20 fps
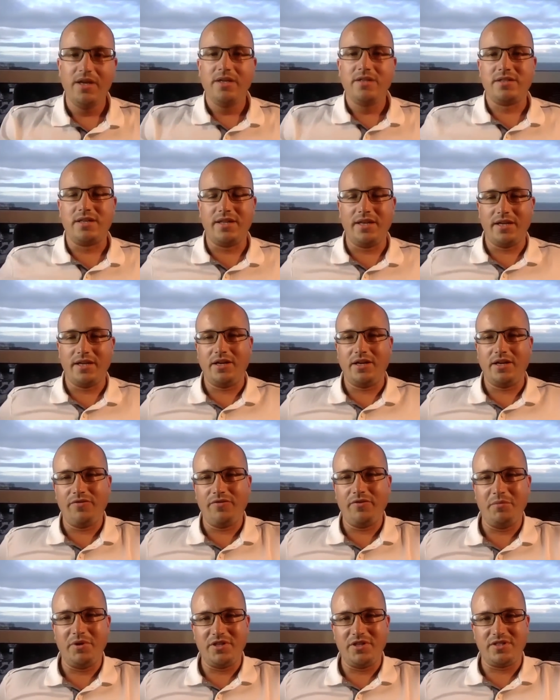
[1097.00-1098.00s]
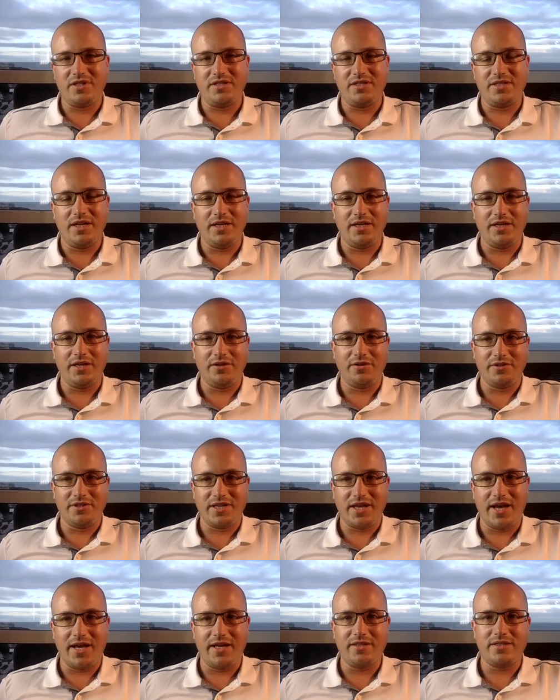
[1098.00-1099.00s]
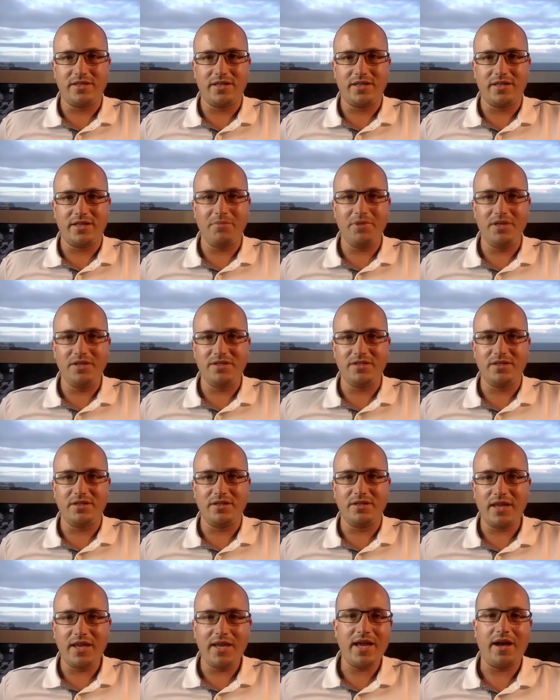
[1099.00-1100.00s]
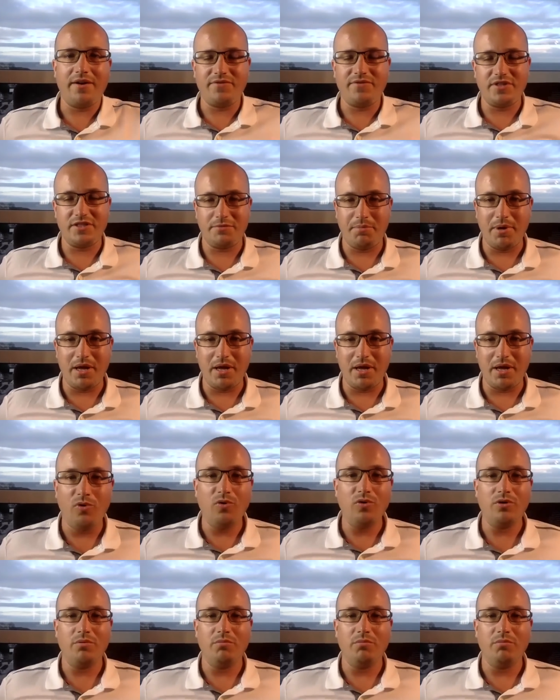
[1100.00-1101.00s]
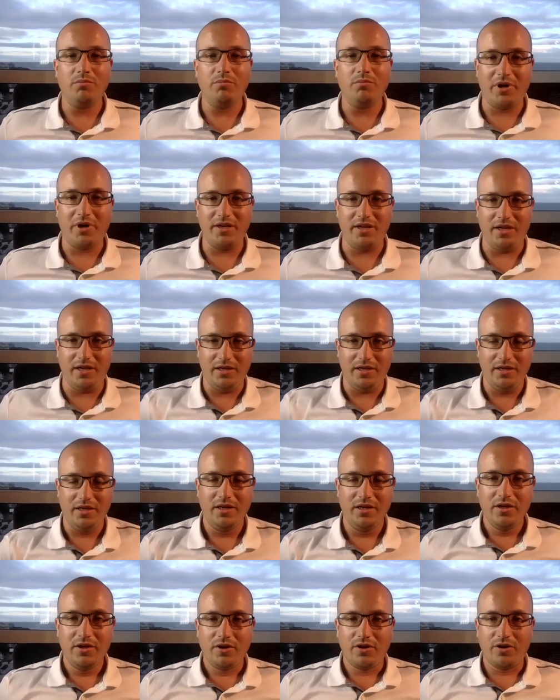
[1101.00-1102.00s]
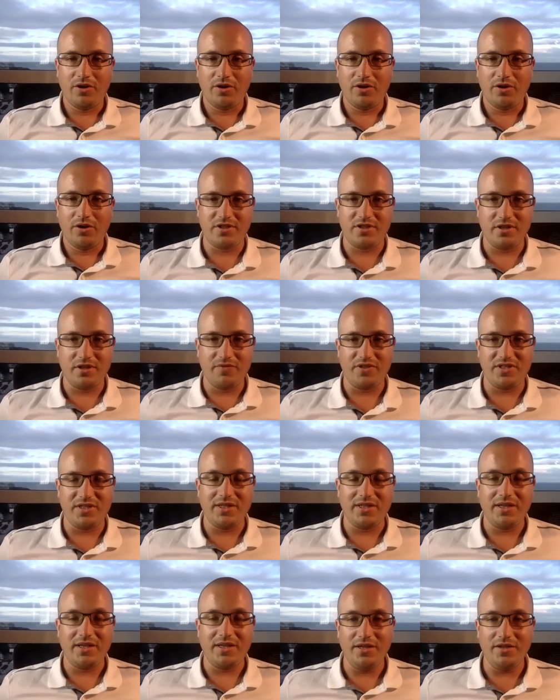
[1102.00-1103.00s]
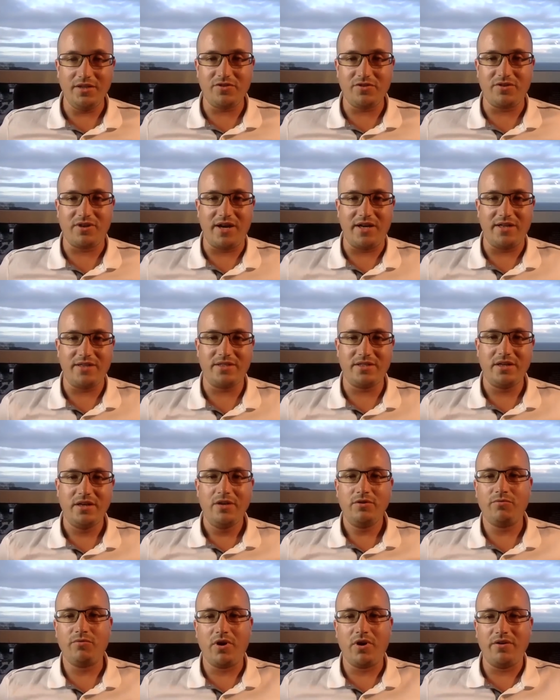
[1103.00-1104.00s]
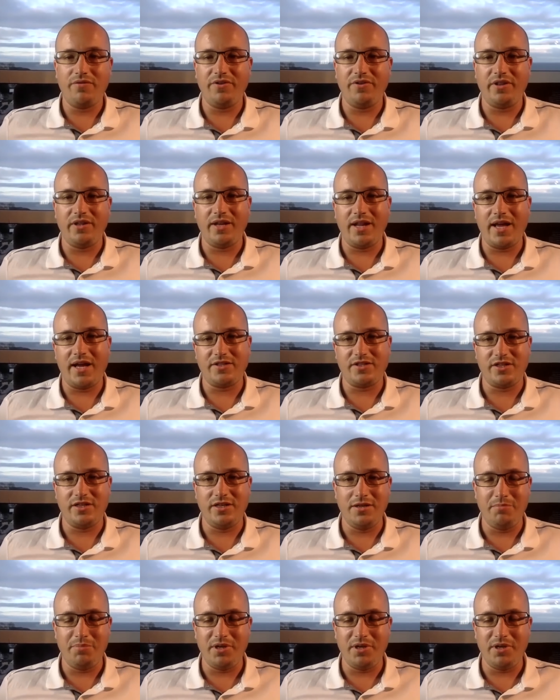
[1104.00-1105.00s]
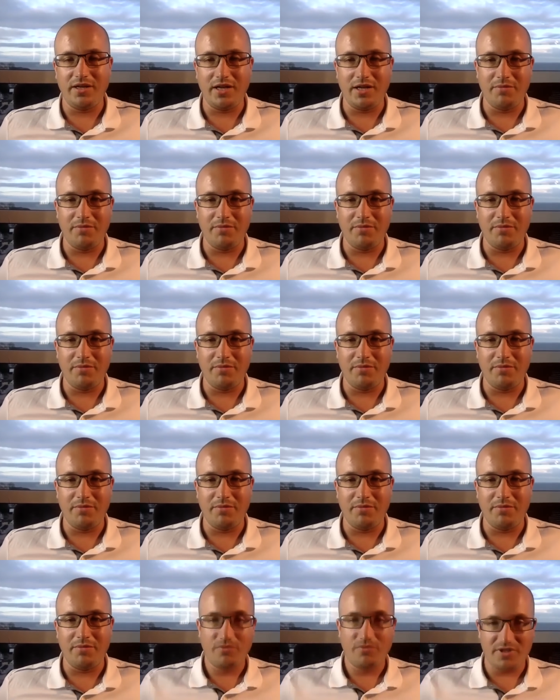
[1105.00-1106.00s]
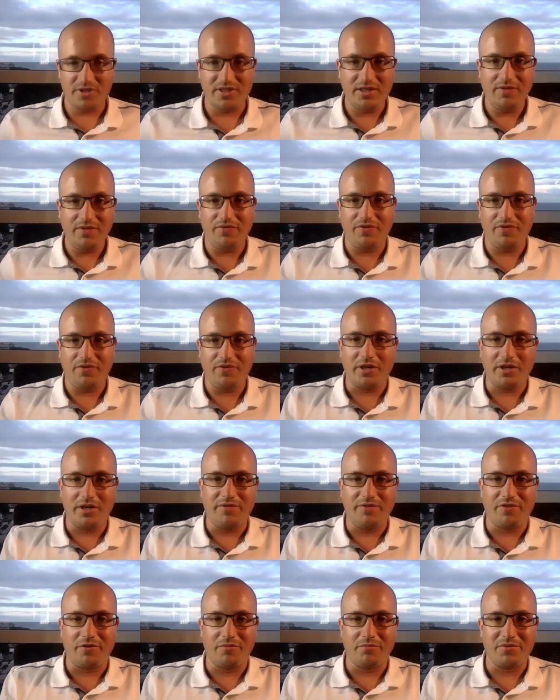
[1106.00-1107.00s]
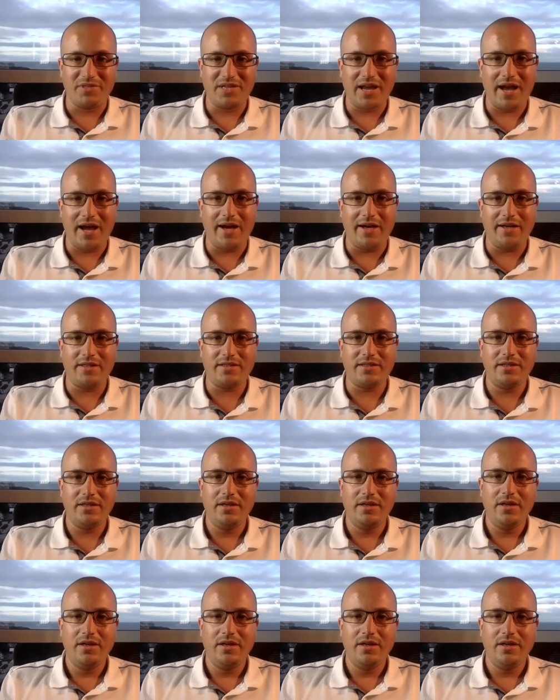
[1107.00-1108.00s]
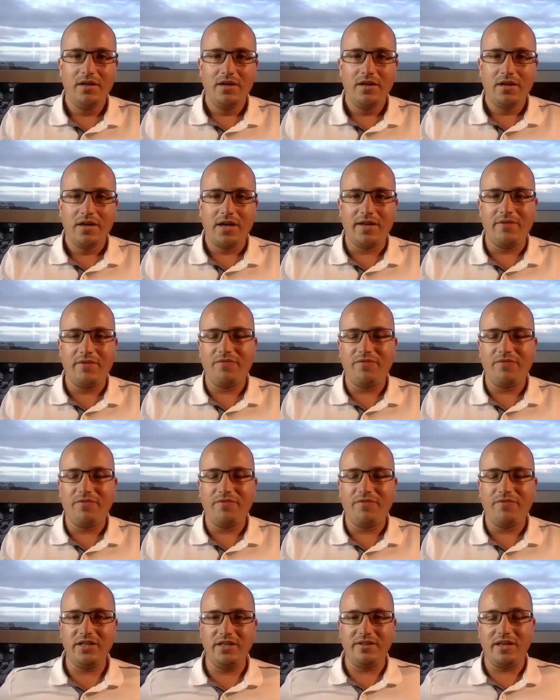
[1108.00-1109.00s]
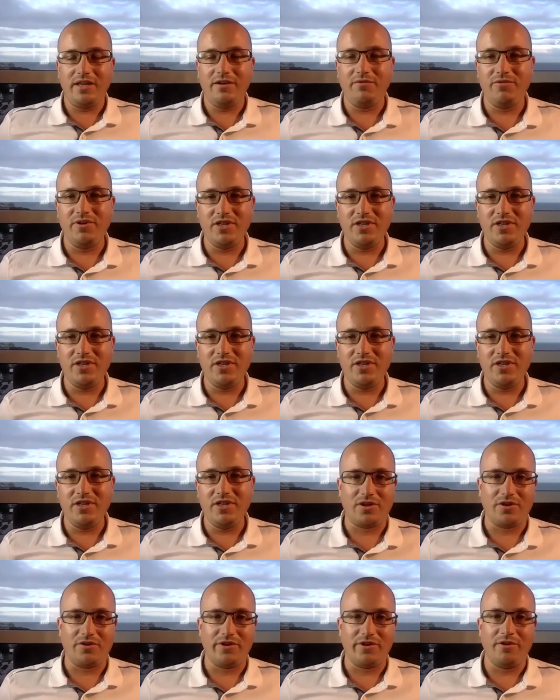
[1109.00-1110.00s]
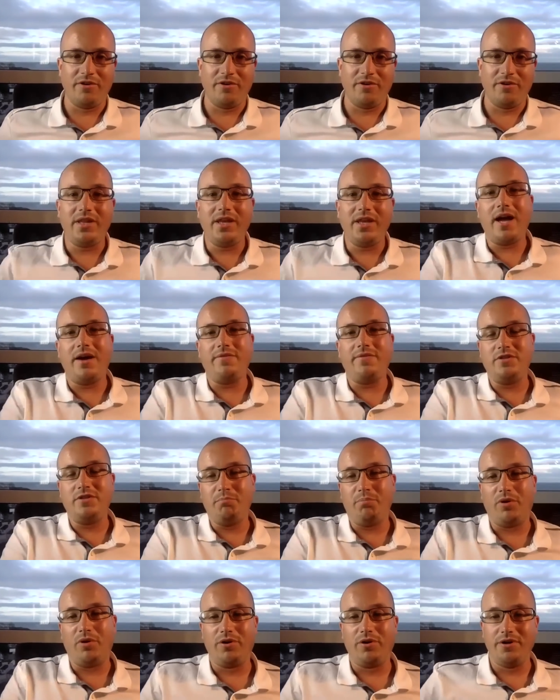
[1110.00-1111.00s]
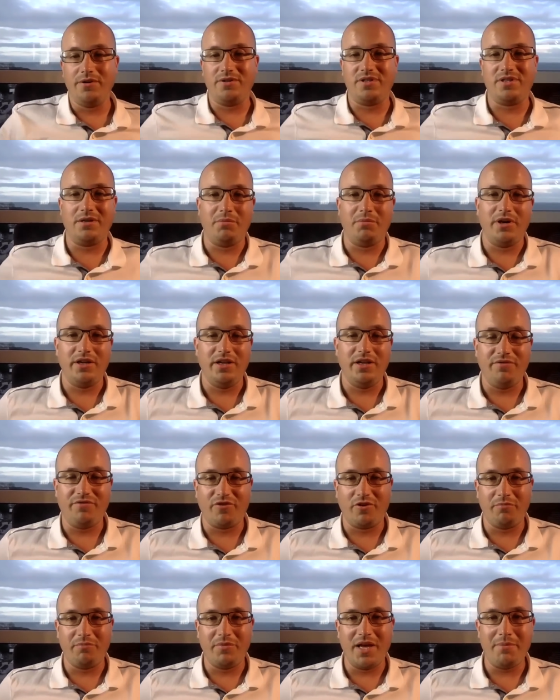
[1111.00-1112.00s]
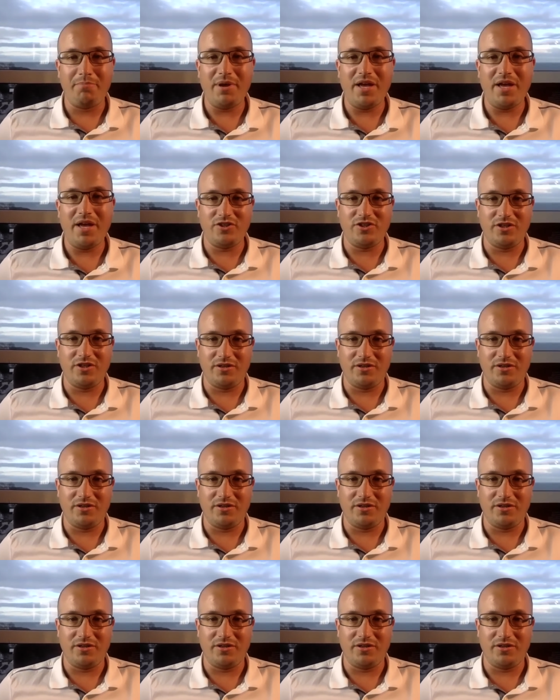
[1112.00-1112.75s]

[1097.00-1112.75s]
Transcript: So then governments are taking on debt. That means that they have to spend more and more money on servicing interest rather than actually being able to receive the money from tax. And eventually they reach the scenario where they have to borrow some money from their pension.